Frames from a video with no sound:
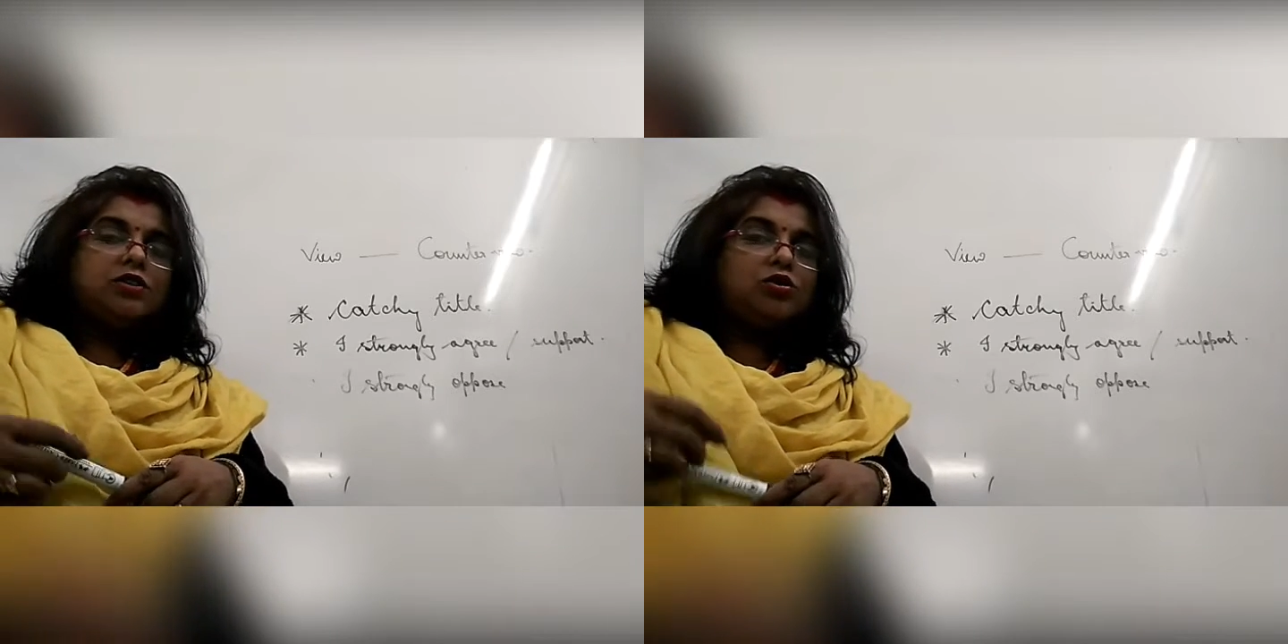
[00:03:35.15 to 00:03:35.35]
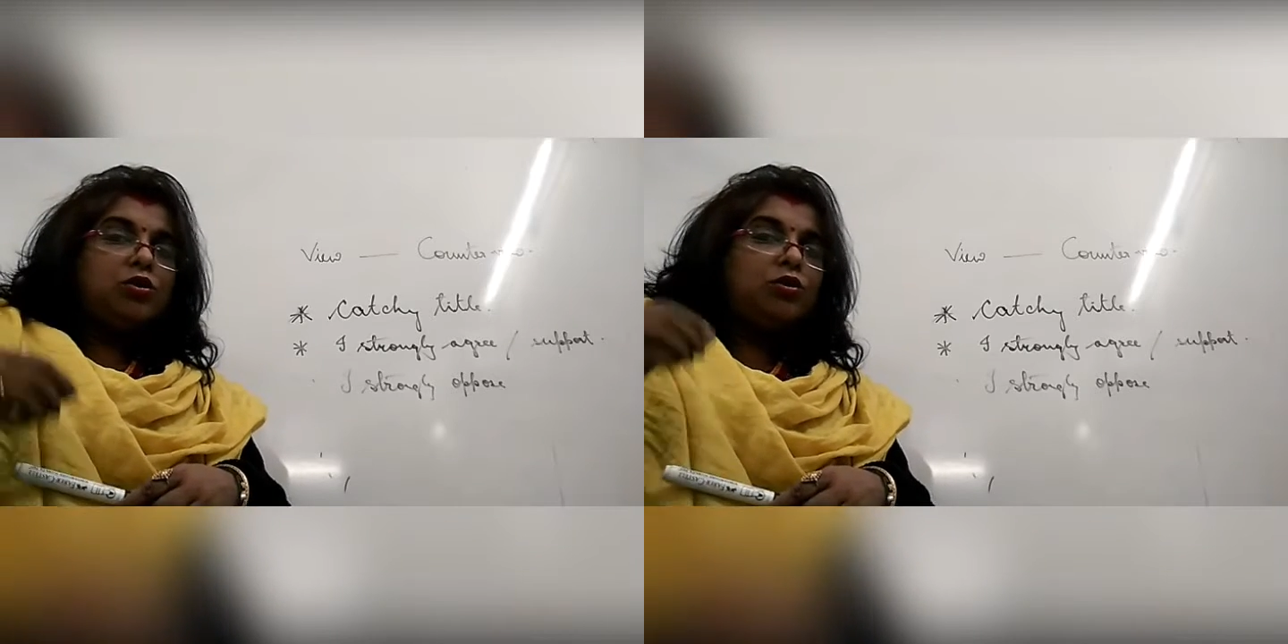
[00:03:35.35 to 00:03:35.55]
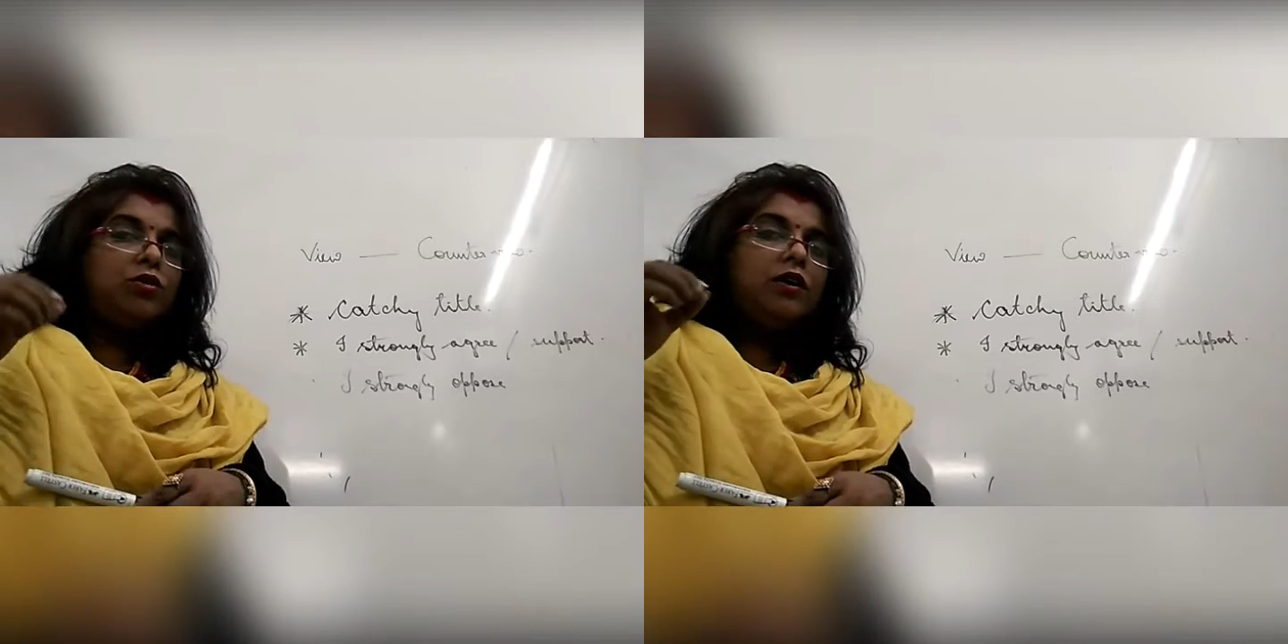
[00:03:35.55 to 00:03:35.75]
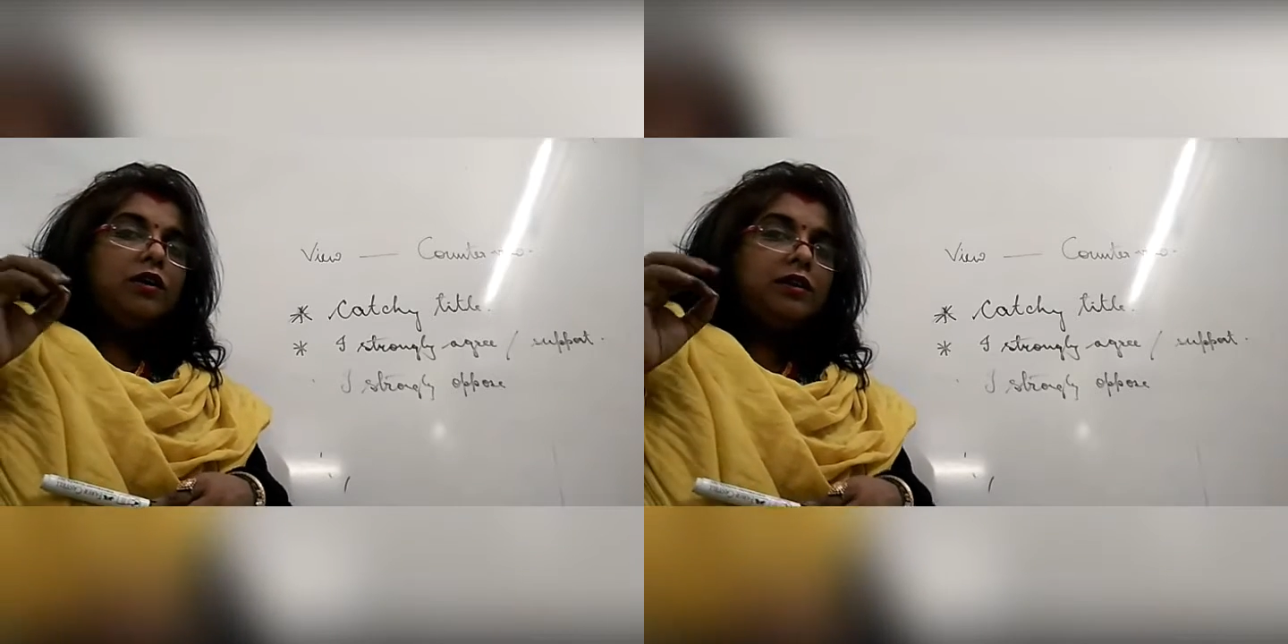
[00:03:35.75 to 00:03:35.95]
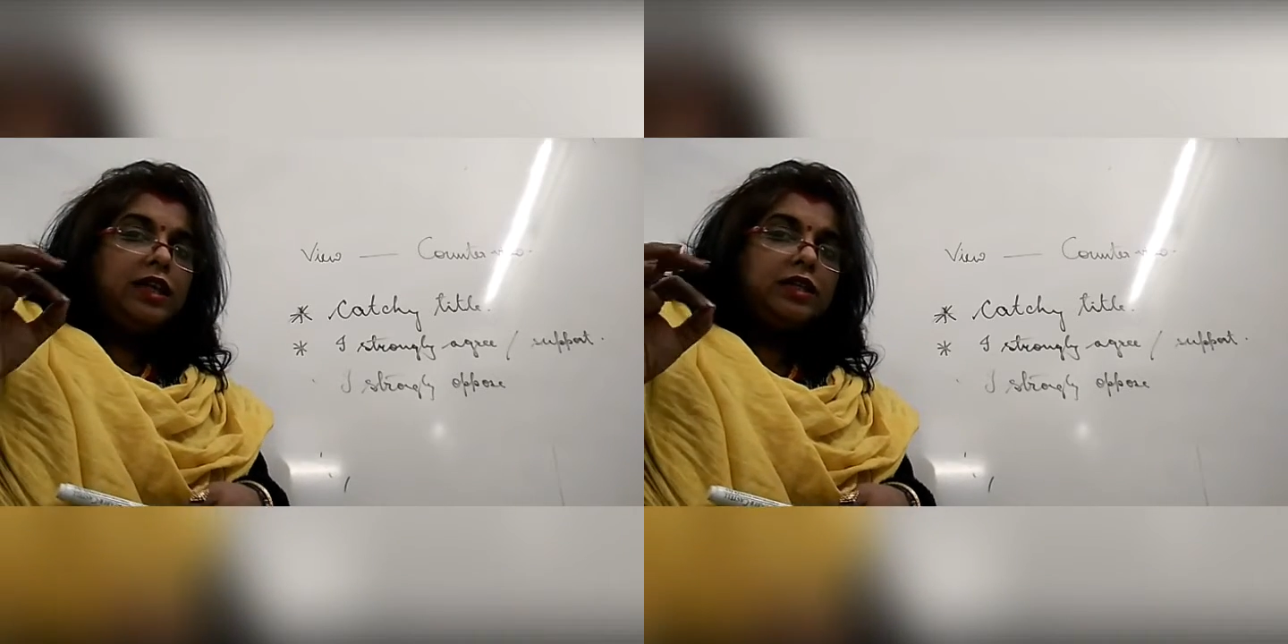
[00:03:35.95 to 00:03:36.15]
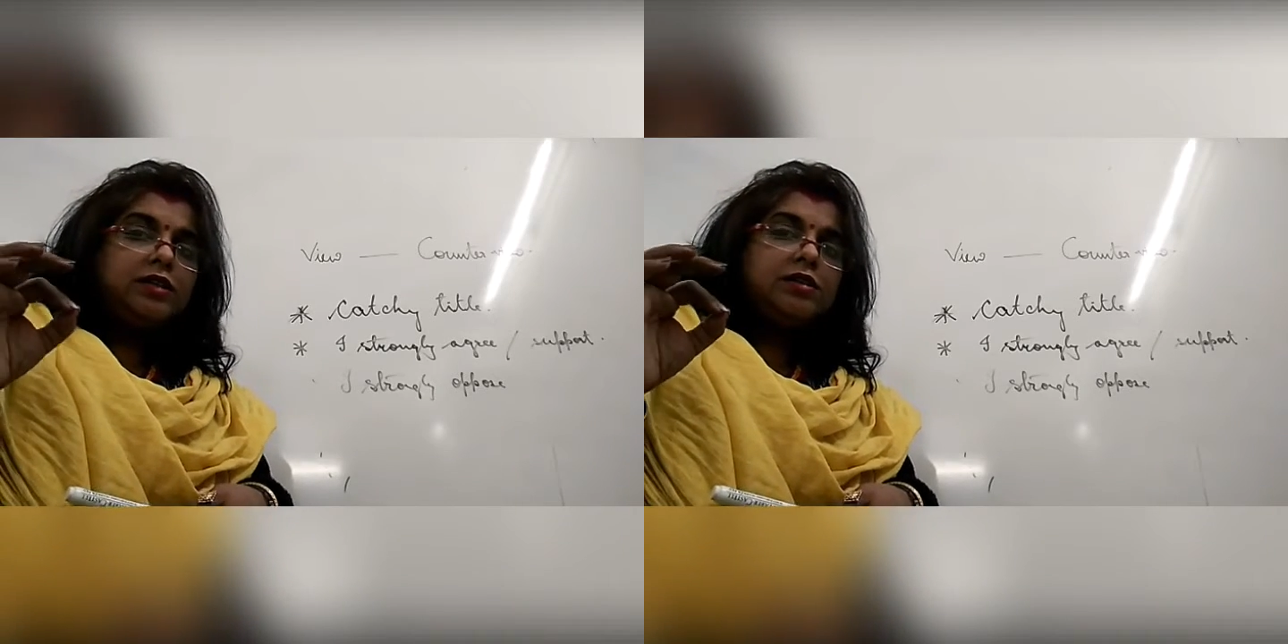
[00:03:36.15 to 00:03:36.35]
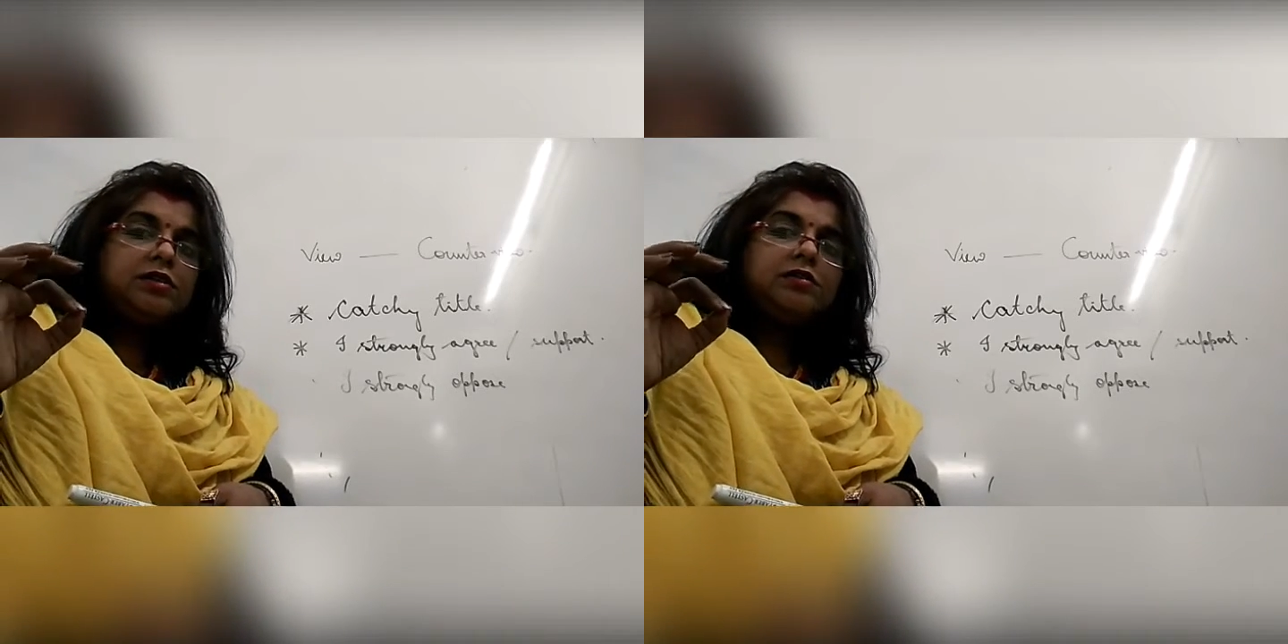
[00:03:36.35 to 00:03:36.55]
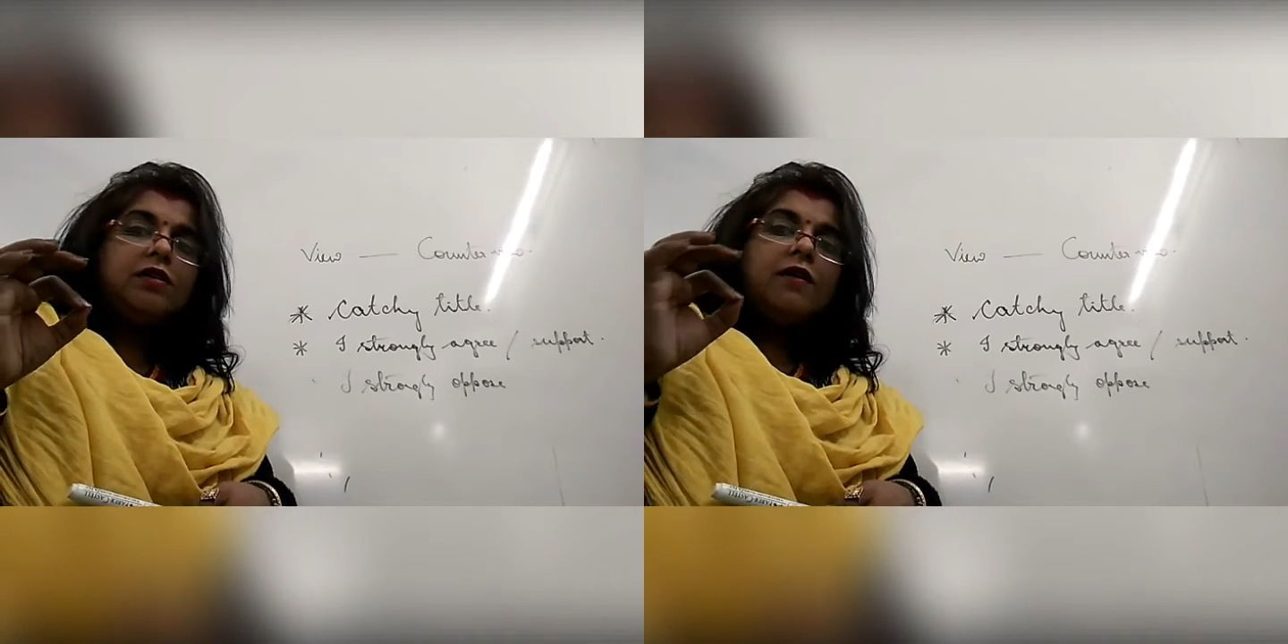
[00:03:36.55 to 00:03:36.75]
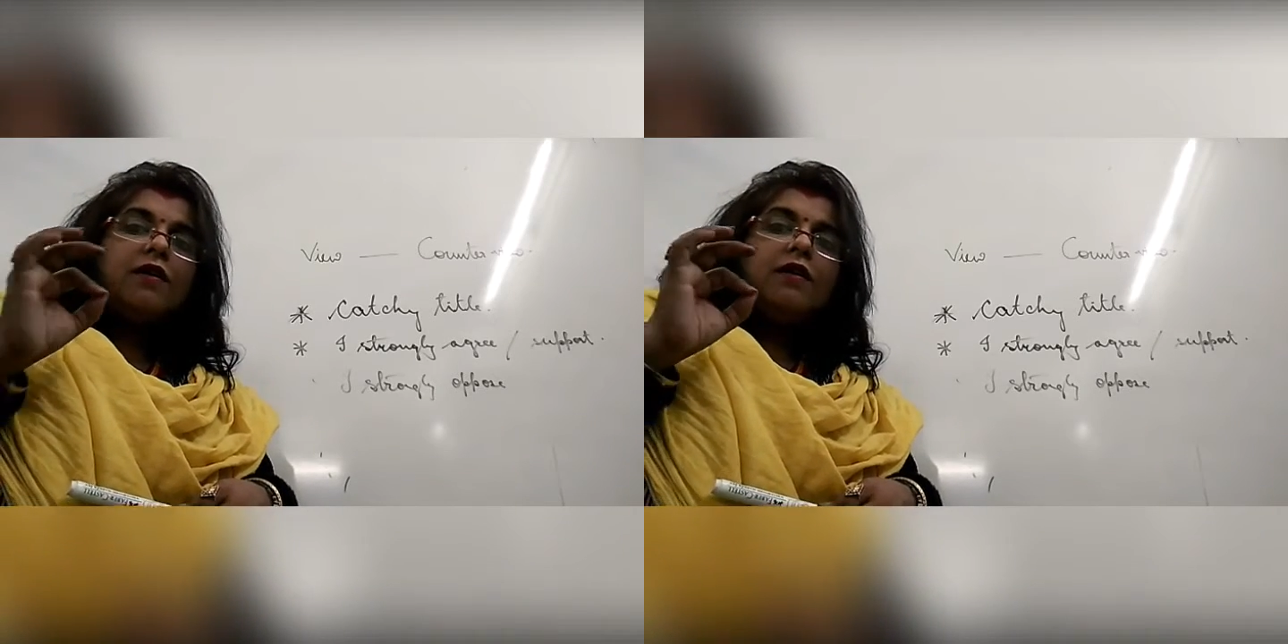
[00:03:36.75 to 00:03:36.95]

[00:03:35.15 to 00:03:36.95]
So this